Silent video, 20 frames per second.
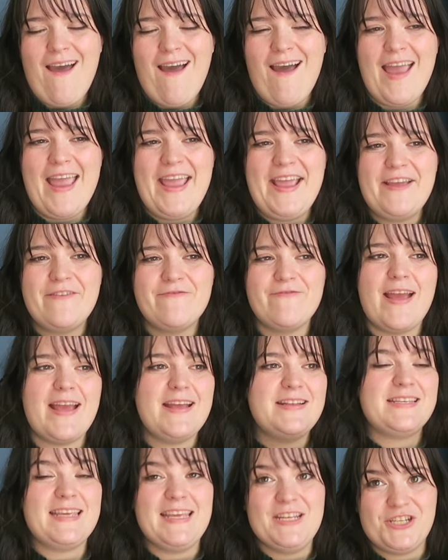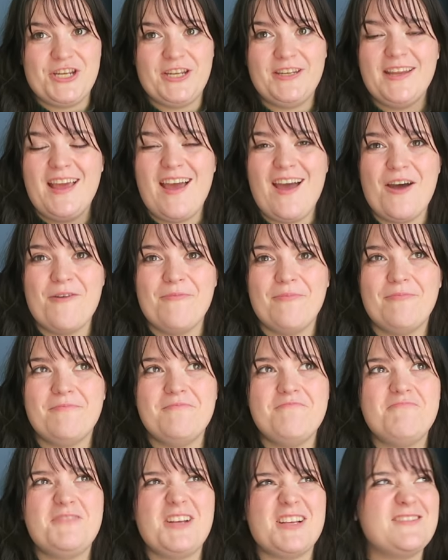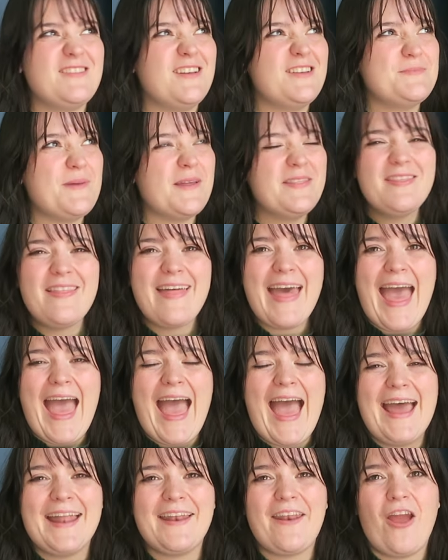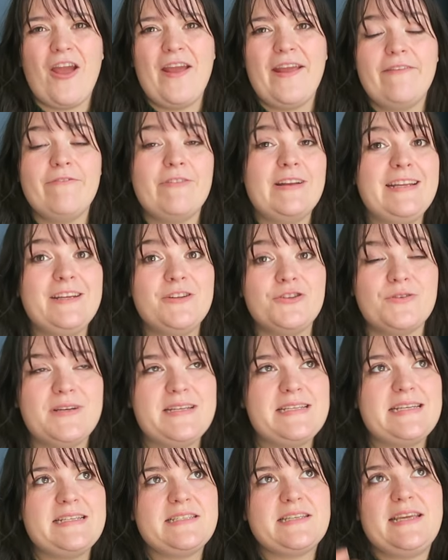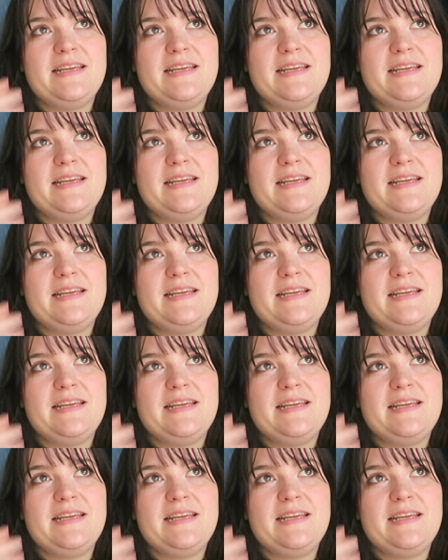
I read Kitchen just last month, and I really enjoyed it.